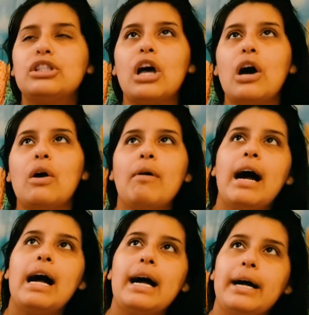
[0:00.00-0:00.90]

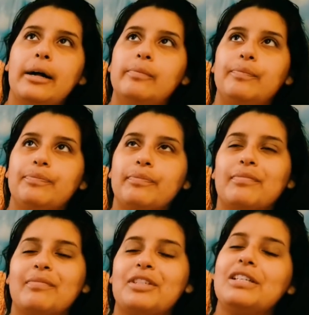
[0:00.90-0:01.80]
So
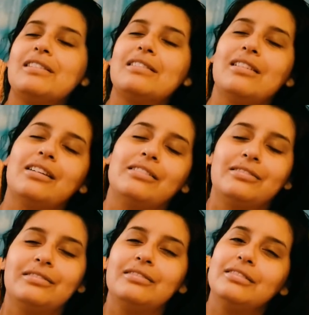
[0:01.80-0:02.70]
just
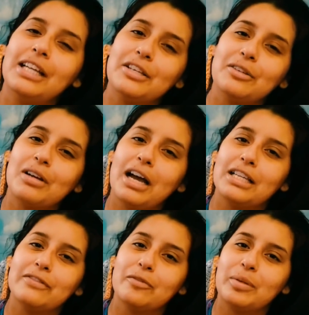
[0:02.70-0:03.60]
thank you
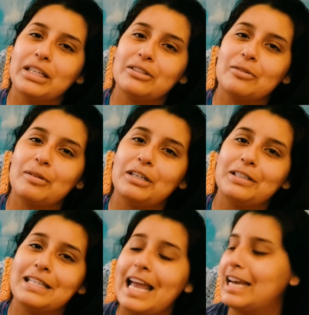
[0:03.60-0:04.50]
guys for being so
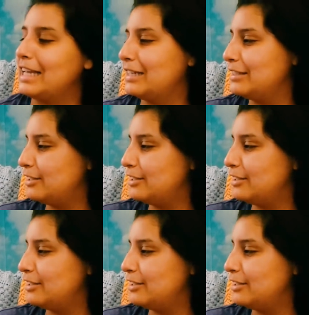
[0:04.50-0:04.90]
understanding.